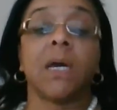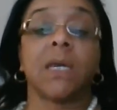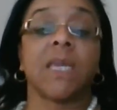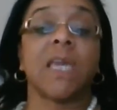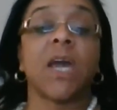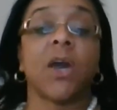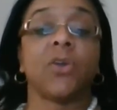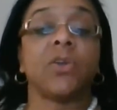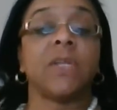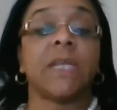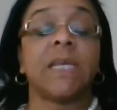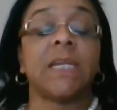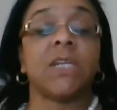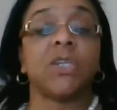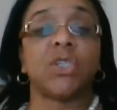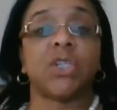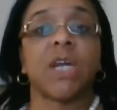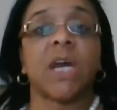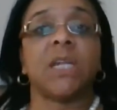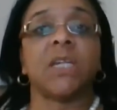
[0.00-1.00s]

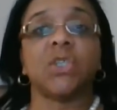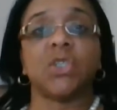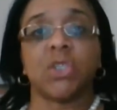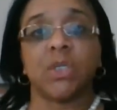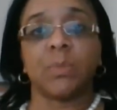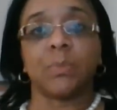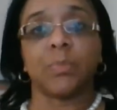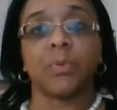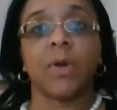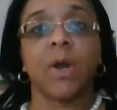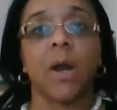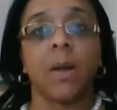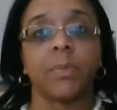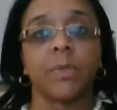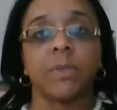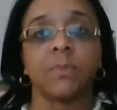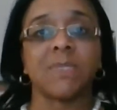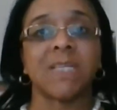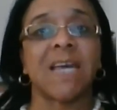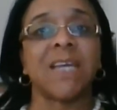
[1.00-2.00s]
calculating challenging
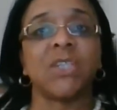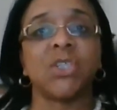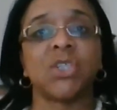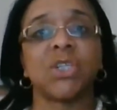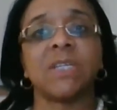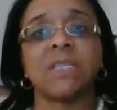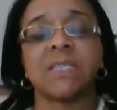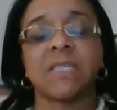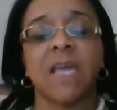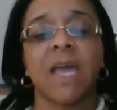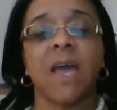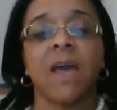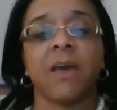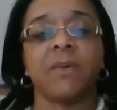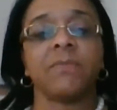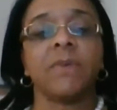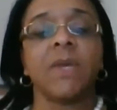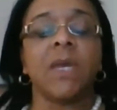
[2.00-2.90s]
problems. I just have